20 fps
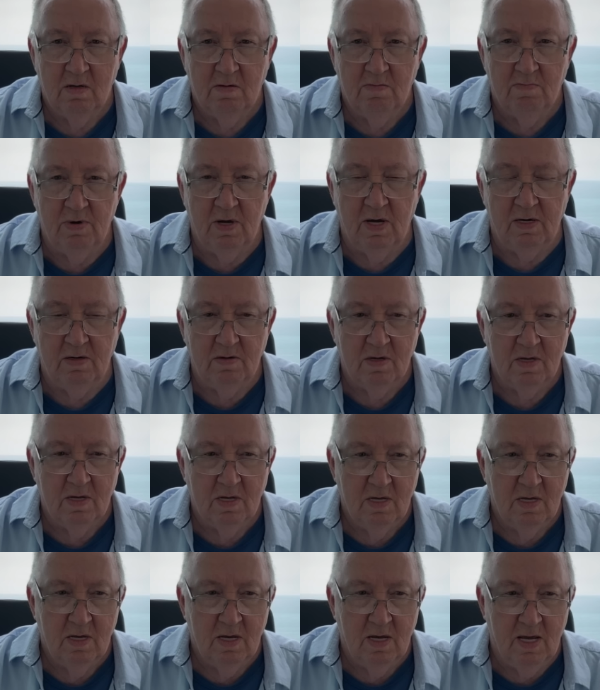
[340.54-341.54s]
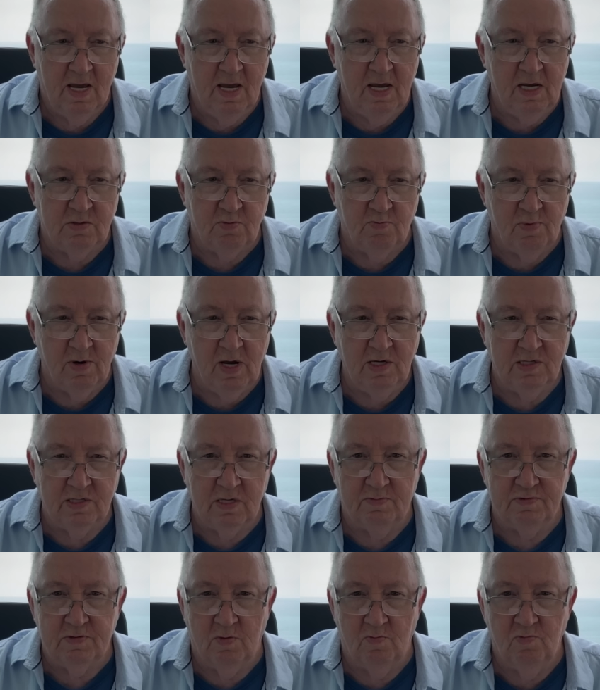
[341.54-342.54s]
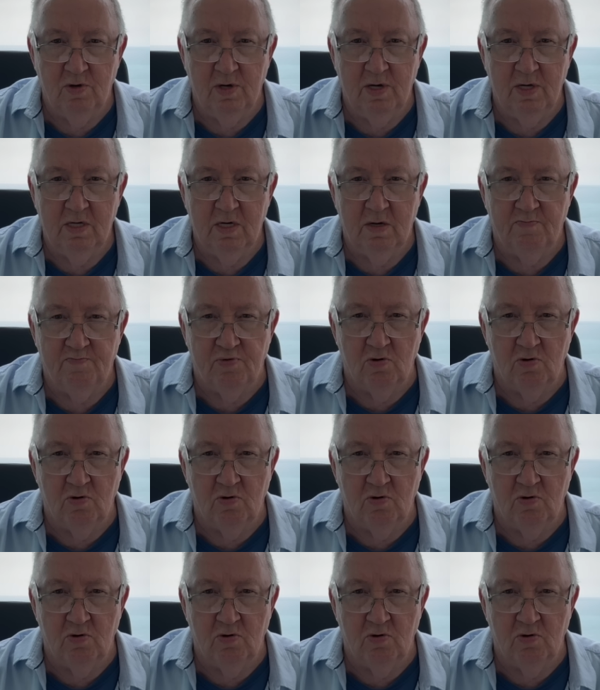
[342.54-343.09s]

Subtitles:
But Ace brings up some really good